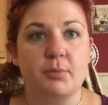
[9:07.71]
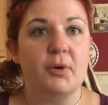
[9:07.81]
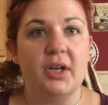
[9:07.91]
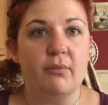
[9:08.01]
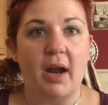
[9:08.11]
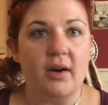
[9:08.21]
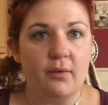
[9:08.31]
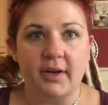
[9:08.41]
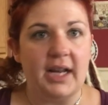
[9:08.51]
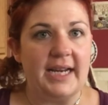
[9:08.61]
putting red
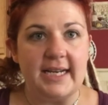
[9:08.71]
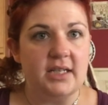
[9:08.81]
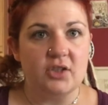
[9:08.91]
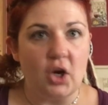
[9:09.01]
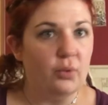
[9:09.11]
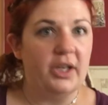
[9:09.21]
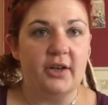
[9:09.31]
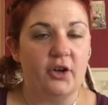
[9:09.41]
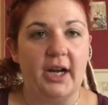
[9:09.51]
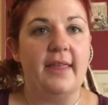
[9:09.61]
over it, I didn't tone
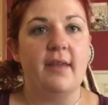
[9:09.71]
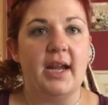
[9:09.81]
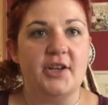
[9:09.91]
it or anything.